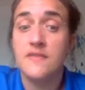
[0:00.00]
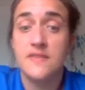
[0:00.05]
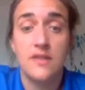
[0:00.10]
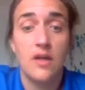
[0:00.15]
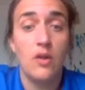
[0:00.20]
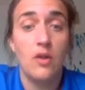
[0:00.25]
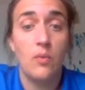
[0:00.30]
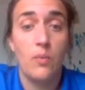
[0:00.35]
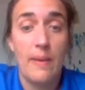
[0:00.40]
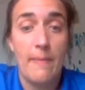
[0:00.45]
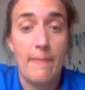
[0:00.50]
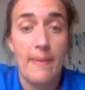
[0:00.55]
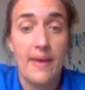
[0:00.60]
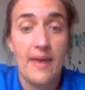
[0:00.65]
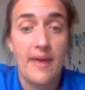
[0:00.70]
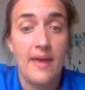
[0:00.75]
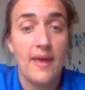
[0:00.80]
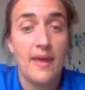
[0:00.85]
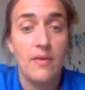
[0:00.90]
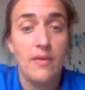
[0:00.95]
of Saltwick
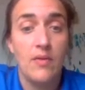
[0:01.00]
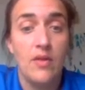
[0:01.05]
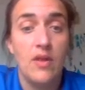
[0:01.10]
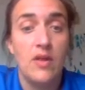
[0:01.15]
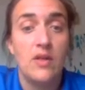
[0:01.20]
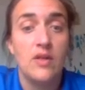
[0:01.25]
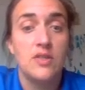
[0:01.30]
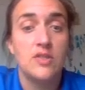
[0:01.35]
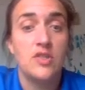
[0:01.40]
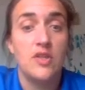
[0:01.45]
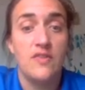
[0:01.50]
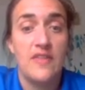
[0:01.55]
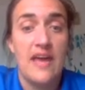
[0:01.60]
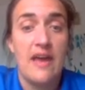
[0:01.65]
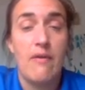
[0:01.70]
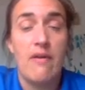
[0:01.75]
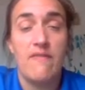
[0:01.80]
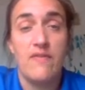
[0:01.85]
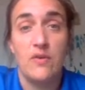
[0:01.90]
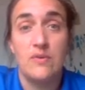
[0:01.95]
Bay. So
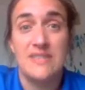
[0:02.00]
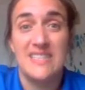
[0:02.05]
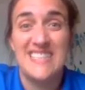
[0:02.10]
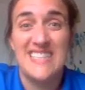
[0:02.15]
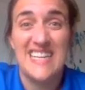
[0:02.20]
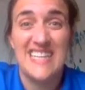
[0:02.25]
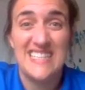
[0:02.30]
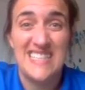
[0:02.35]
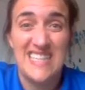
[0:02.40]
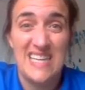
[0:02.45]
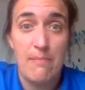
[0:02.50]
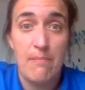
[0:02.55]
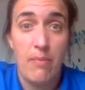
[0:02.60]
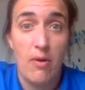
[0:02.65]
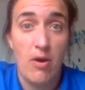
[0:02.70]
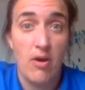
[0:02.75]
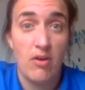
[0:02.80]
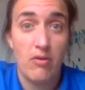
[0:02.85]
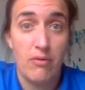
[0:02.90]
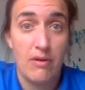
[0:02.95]
there I've used a
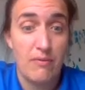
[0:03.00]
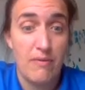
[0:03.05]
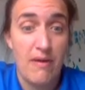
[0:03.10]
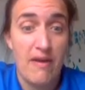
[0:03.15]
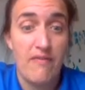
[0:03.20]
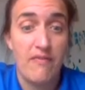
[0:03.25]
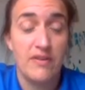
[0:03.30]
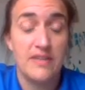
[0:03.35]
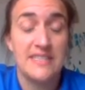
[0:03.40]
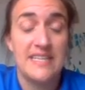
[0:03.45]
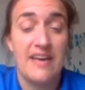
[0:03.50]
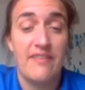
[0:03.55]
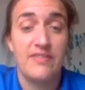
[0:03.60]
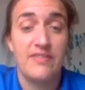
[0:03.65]
16-point grid reference,